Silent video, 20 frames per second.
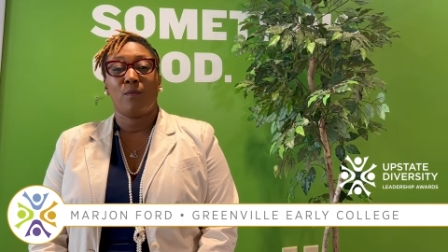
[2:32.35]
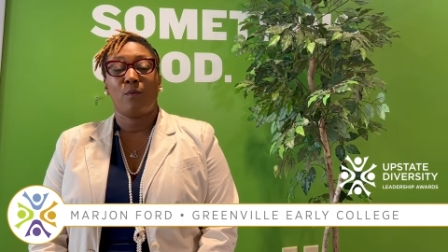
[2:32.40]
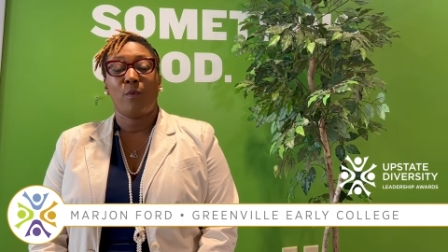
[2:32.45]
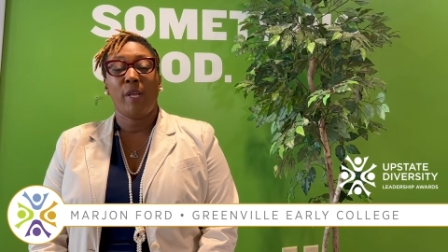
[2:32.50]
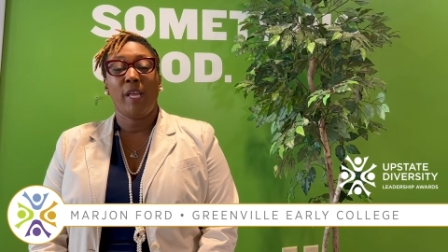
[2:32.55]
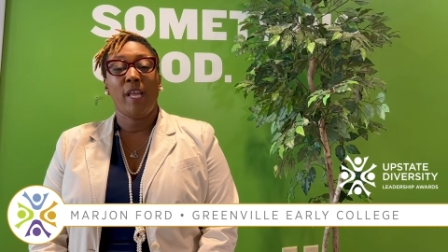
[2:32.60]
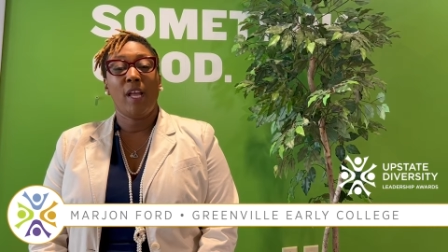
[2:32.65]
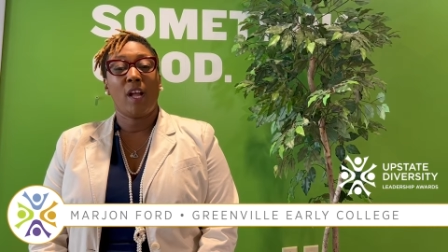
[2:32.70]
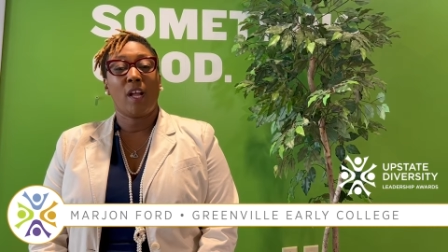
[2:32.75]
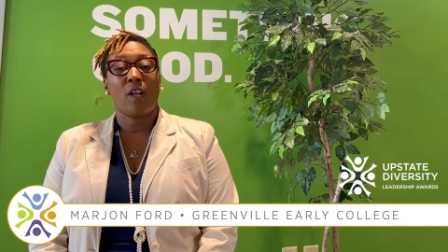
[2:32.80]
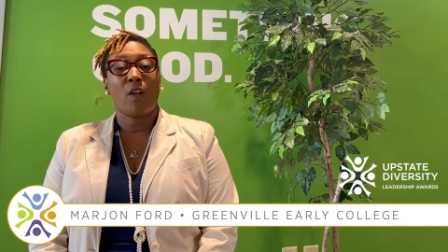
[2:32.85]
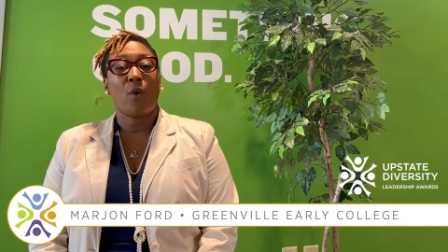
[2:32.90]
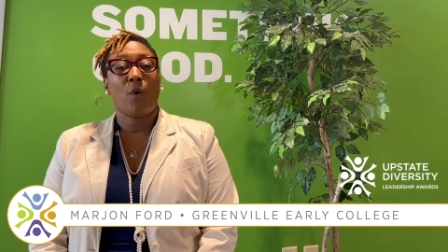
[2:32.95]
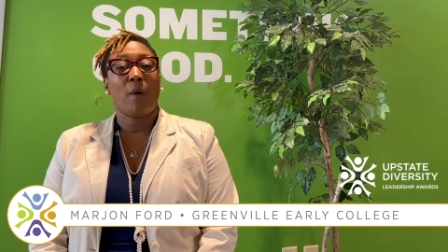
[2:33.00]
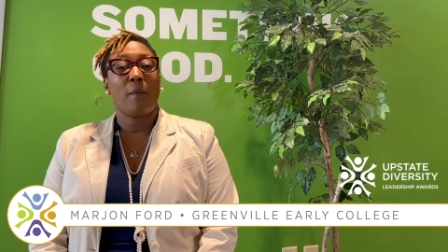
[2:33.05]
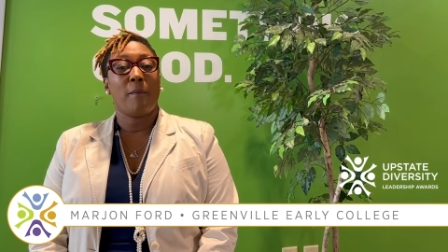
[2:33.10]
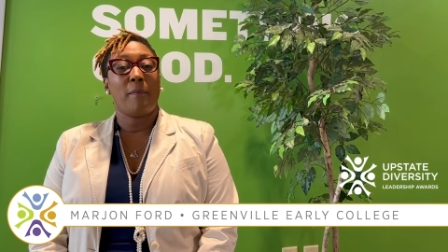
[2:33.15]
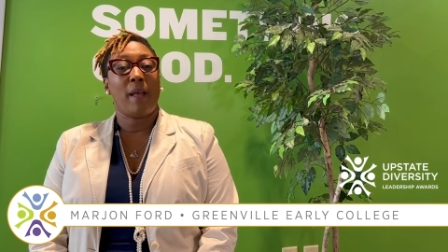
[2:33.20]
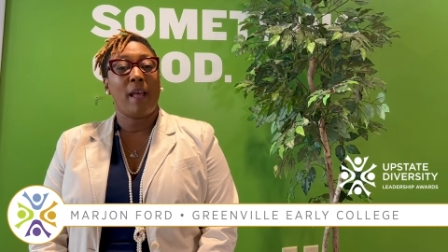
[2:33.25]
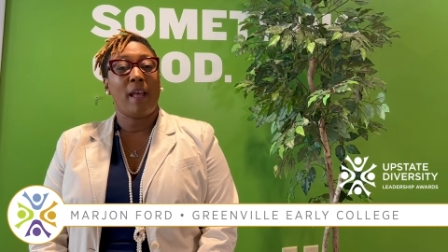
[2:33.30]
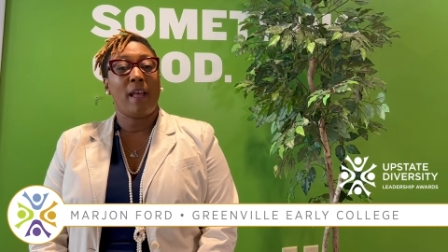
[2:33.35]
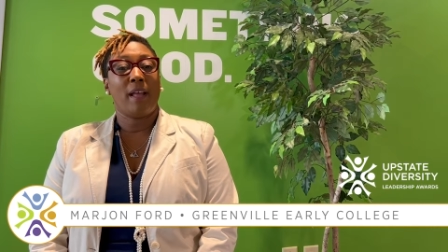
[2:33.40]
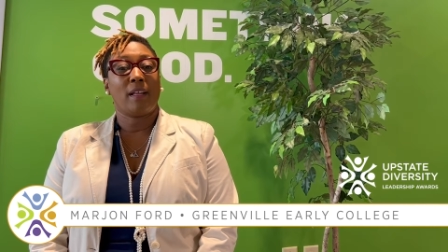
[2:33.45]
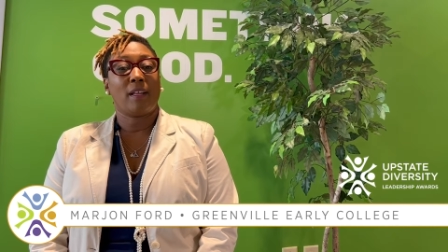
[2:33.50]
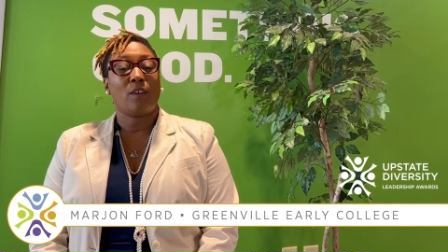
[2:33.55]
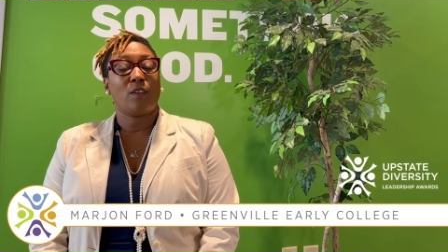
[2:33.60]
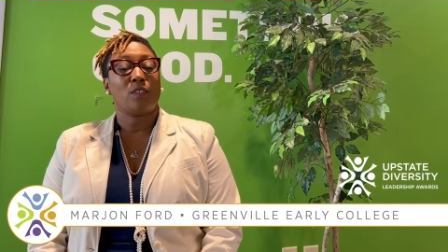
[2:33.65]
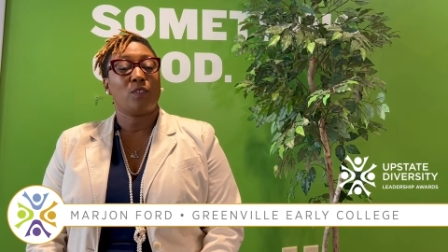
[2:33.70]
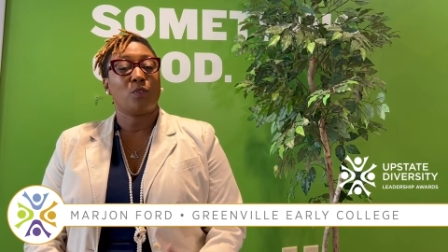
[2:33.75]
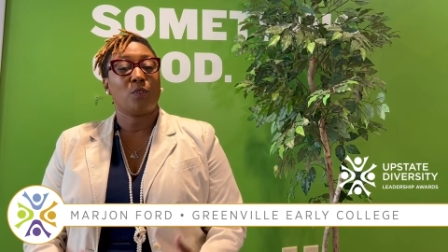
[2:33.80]
we are going
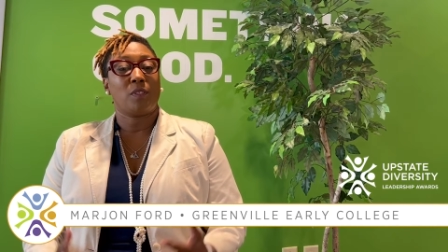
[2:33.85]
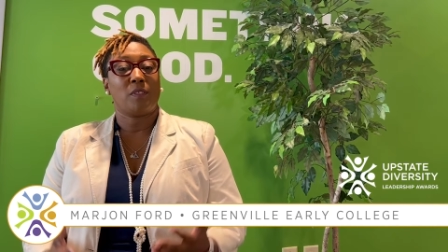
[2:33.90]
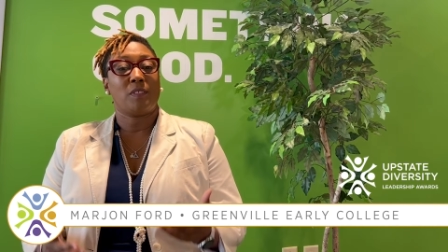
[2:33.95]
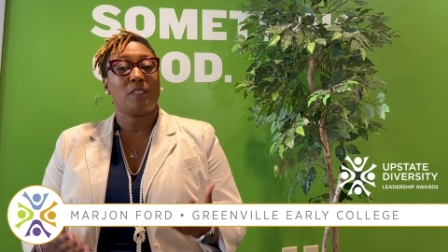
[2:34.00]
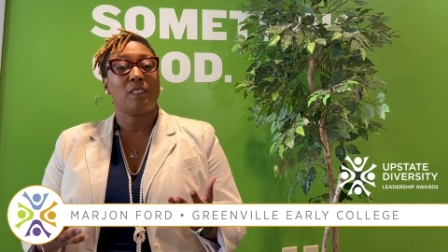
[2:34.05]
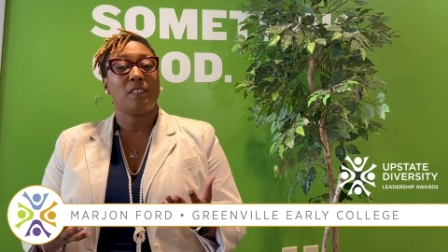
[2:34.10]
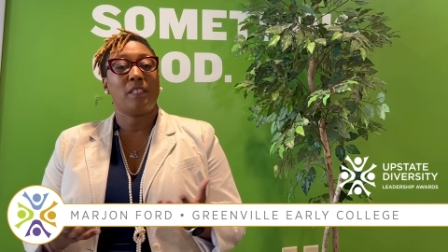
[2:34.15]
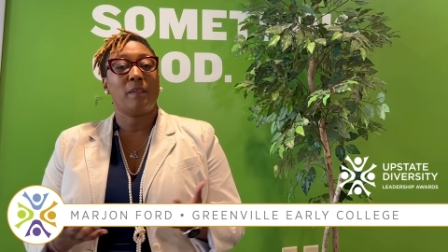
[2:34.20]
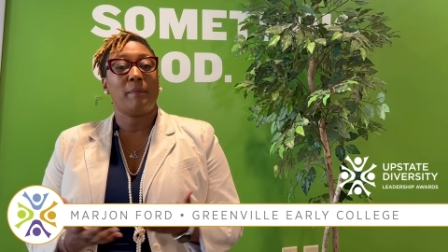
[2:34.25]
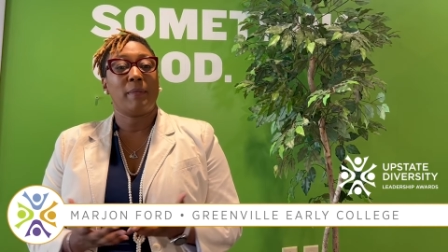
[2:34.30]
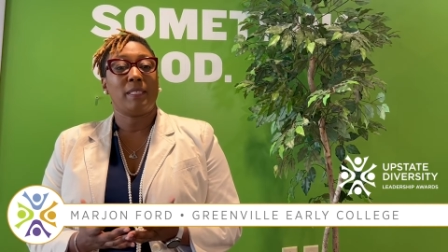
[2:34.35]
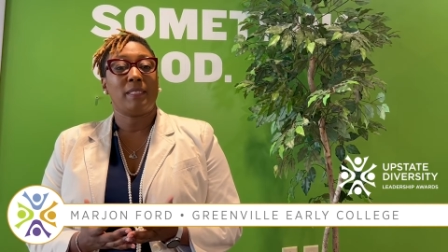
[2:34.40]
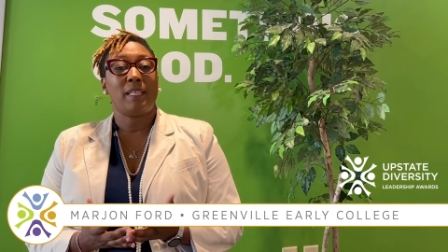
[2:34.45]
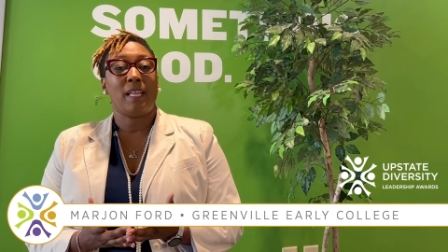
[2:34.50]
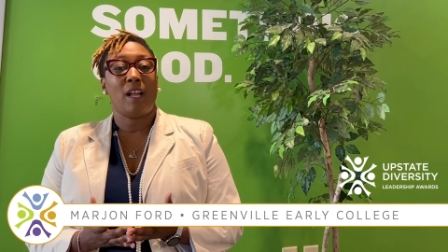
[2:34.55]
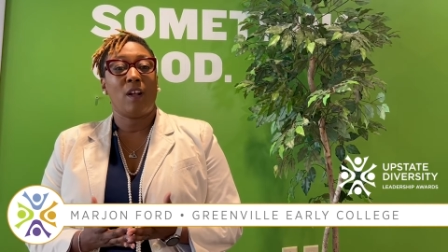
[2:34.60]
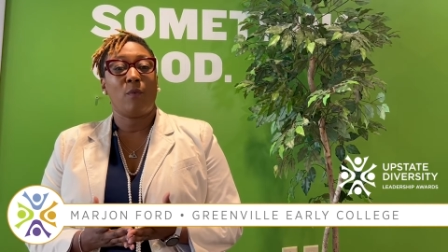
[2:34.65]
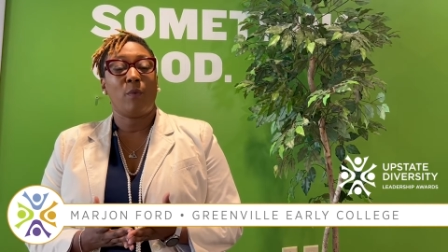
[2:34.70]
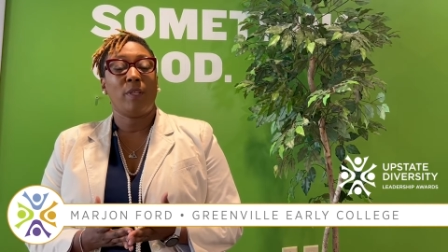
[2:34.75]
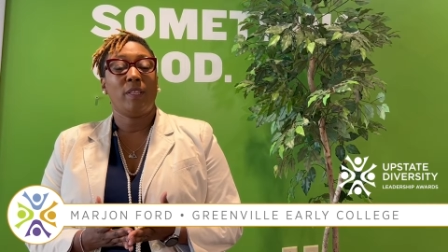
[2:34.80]
back or sort of slimming down.